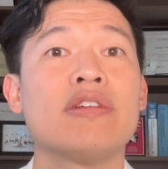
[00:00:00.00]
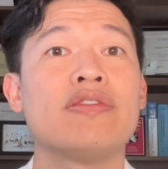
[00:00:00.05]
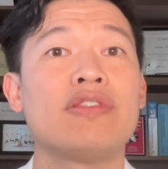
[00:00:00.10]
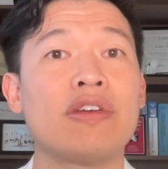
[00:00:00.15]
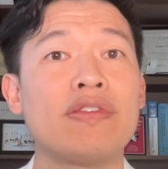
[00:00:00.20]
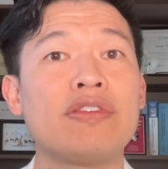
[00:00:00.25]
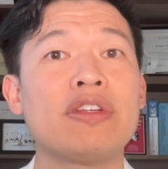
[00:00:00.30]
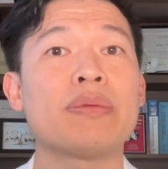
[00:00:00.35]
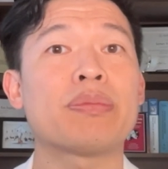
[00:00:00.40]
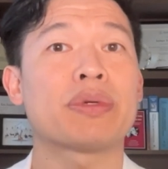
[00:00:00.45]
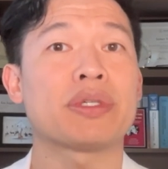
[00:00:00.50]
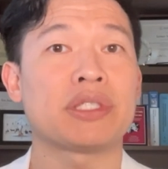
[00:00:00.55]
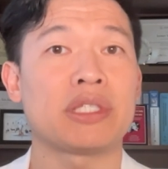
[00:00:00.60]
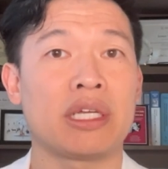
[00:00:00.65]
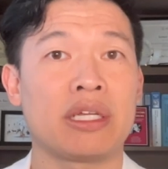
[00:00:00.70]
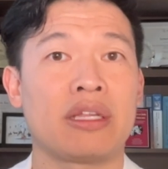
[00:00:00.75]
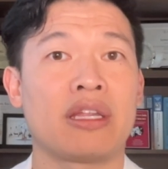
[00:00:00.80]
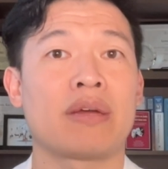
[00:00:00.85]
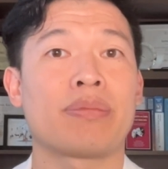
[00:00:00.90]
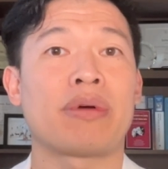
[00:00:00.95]
50%
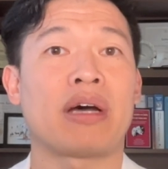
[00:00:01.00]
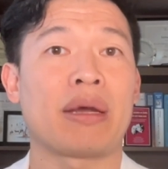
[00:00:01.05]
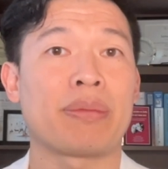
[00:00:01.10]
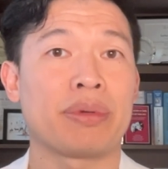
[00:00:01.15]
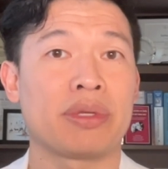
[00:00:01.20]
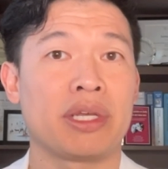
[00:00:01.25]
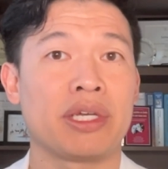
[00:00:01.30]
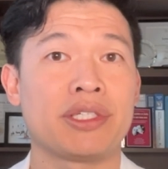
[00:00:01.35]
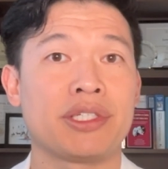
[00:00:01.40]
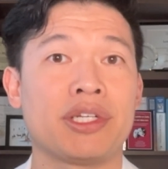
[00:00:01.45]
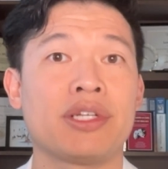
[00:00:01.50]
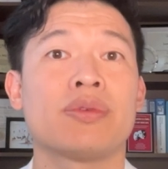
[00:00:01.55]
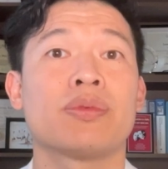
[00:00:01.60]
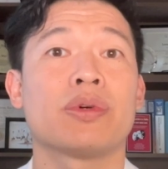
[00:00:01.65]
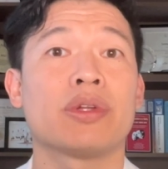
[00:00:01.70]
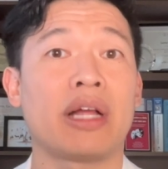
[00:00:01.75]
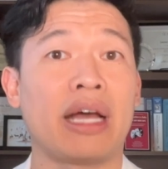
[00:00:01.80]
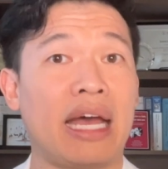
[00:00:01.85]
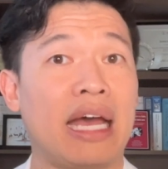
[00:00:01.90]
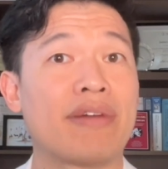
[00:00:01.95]
of the population will
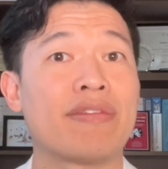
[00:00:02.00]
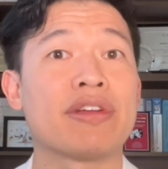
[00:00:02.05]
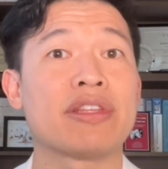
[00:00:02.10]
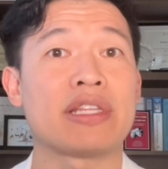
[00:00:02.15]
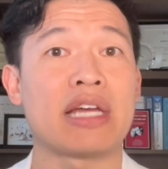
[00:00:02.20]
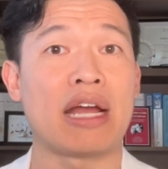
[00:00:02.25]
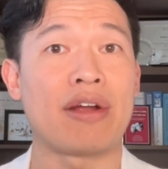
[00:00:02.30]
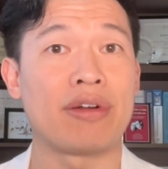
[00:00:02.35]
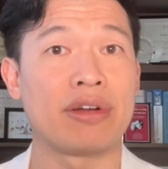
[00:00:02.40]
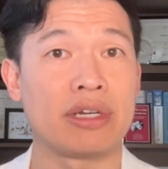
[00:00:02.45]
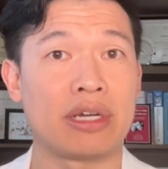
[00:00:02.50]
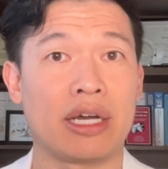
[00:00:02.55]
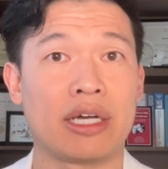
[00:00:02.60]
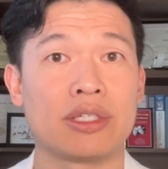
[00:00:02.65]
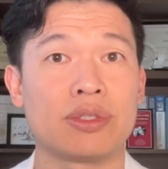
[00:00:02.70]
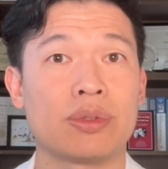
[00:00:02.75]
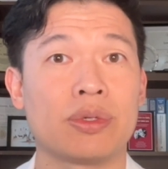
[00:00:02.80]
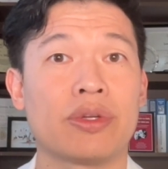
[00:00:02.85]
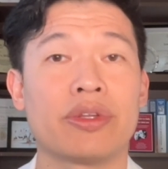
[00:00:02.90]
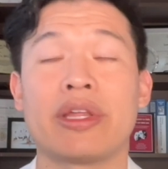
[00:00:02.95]
have a thyroid
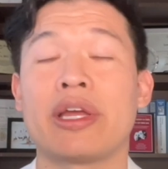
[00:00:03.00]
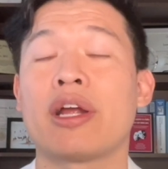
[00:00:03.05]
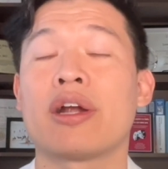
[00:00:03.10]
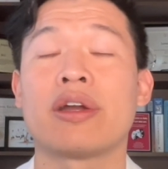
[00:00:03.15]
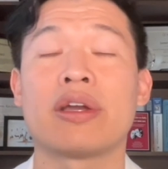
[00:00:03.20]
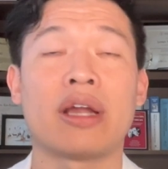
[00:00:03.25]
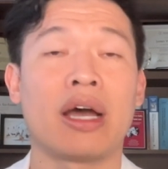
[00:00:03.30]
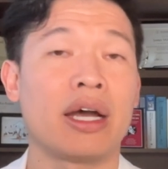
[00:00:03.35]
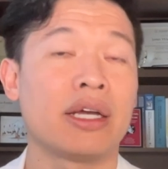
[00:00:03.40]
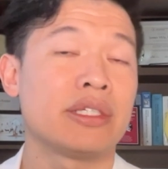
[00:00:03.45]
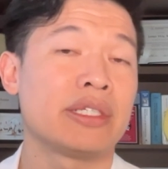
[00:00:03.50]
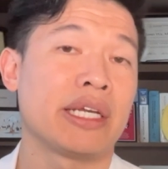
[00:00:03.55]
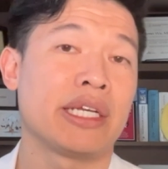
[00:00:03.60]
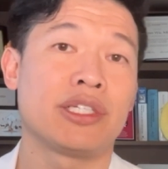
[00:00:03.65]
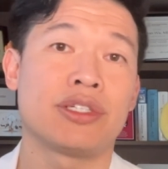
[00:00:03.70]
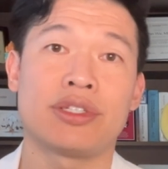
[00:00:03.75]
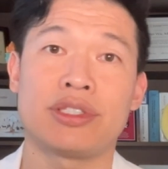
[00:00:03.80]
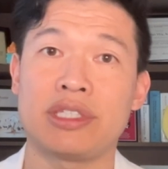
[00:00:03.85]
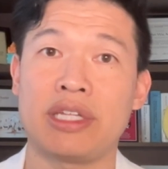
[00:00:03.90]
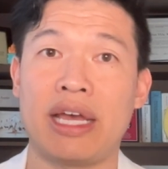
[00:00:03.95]
nodule. They are not
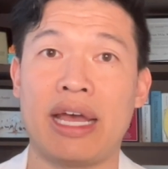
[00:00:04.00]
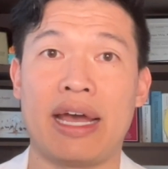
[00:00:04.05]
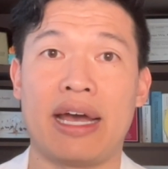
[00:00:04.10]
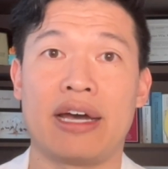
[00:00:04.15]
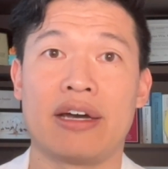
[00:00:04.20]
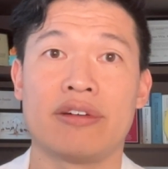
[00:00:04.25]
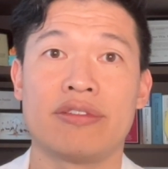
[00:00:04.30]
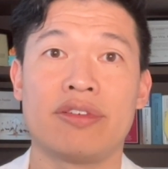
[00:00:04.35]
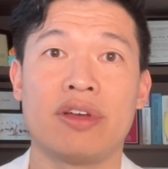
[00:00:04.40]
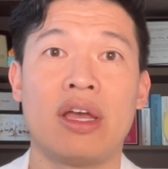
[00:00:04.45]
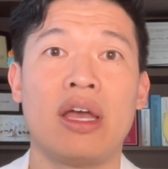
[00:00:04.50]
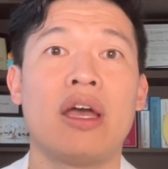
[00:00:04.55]
dangerous to have.